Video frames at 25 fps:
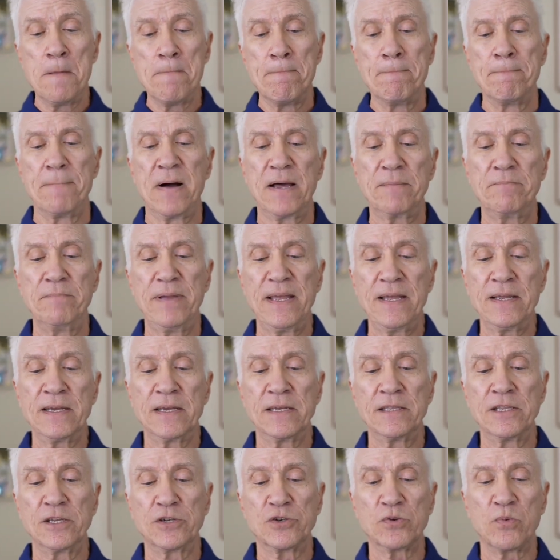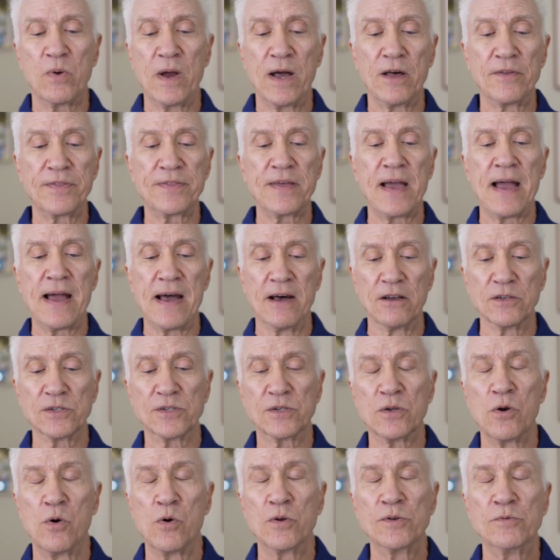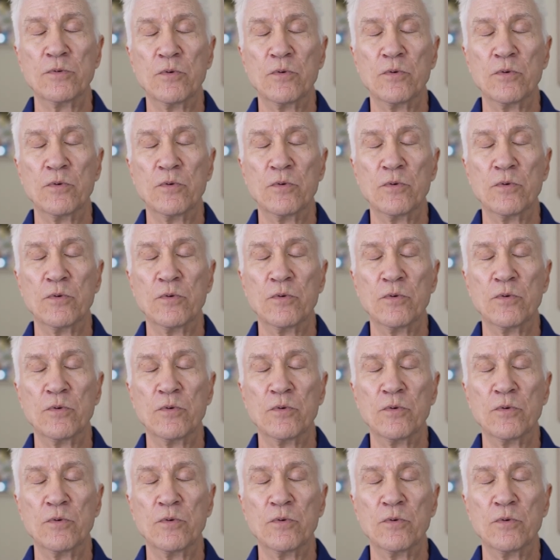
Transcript: but being in the 12th house,